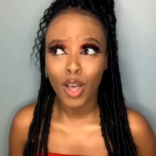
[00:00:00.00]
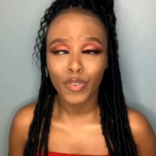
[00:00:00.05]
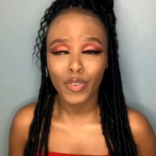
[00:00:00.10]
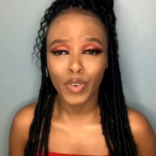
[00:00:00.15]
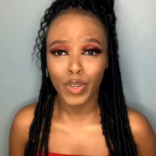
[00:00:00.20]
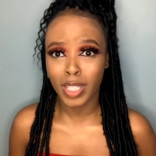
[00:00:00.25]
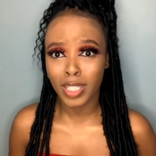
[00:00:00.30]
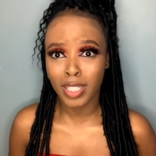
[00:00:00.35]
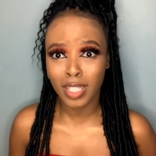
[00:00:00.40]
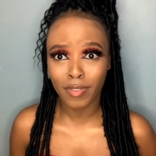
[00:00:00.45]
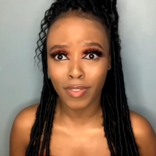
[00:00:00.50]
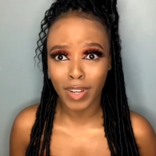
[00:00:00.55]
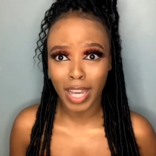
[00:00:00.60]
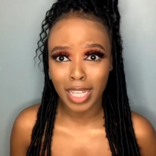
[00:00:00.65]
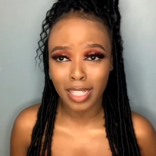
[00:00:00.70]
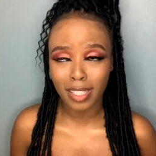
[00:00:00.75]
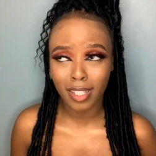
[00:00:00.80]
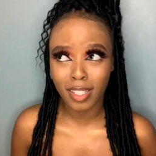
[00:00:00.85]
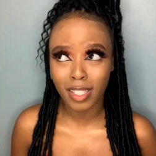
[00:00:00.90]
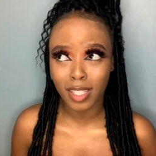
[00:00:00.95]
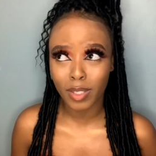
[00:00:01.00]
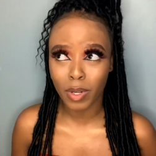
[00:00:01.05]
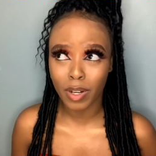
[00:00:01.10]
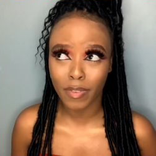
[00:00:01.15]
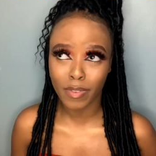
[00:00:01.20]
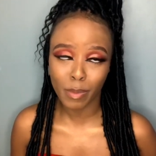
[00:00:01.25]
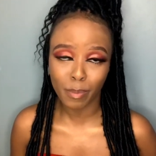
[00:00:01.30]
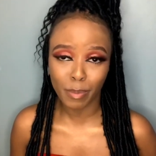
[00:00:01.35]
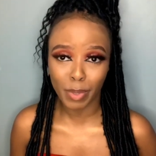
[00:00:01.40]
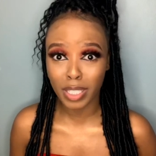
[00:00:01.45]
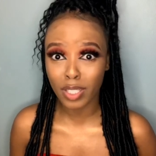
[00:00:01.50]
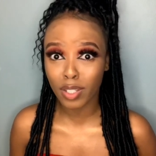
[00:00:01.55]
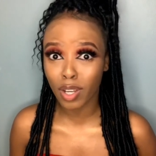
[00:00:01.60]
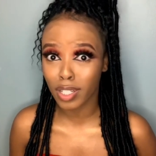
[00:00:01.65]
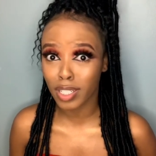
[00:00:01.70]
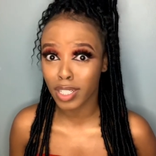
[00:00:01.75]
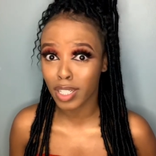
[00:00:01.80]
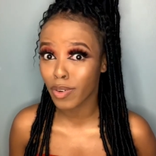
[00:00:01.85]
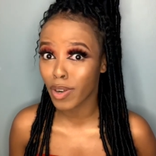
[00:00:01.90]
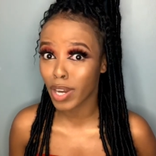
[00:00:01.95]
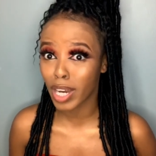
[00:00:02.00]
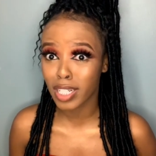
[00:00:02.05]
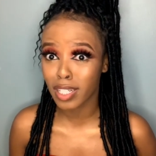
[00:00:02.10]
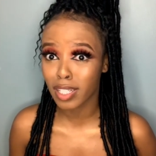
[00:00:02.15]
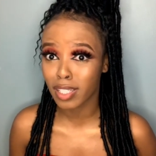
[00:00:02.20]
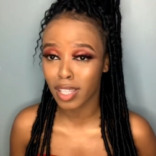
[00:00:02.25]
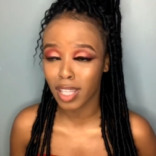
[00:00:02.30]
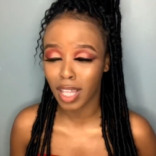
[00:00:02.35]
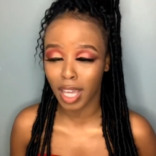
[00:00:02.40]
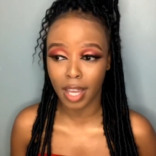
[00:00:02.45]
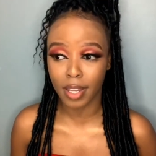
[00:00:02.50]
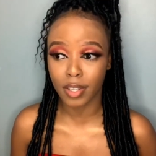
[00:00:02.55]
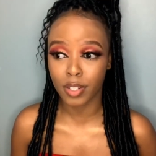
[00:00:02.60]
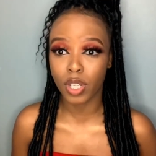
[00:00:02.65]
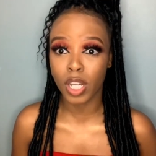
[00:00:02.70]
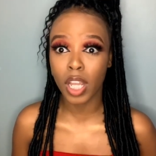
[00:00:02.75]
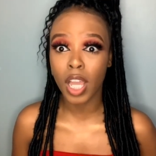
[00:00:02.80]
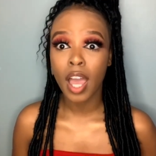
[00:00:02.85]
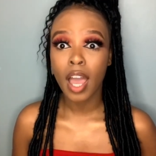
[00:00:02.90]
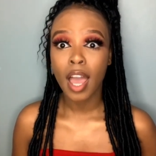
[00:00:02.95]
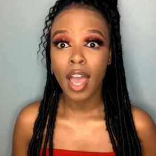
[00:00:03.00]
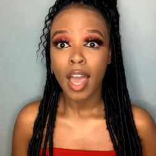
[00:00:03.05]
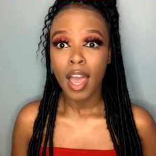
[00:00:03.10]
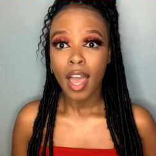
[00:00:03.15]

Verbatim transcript: for his advice because he's one of the best content creators in the country